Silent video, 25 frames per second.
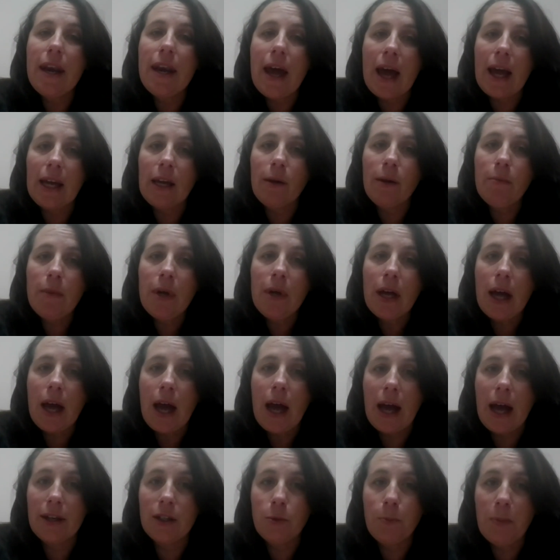name
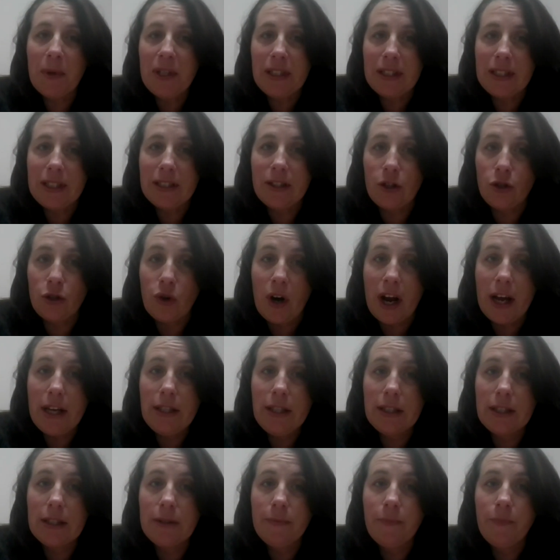and business
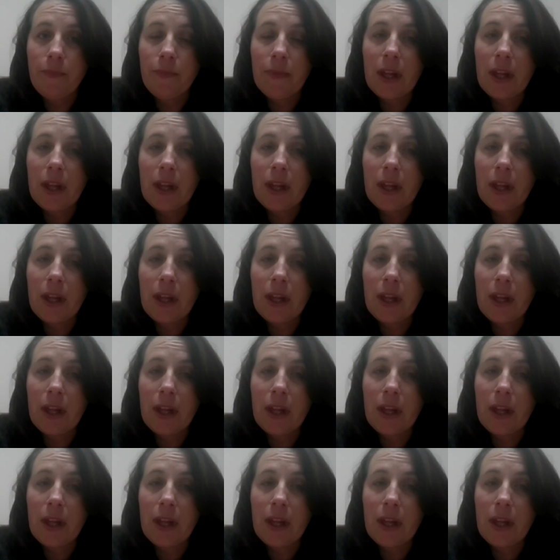address.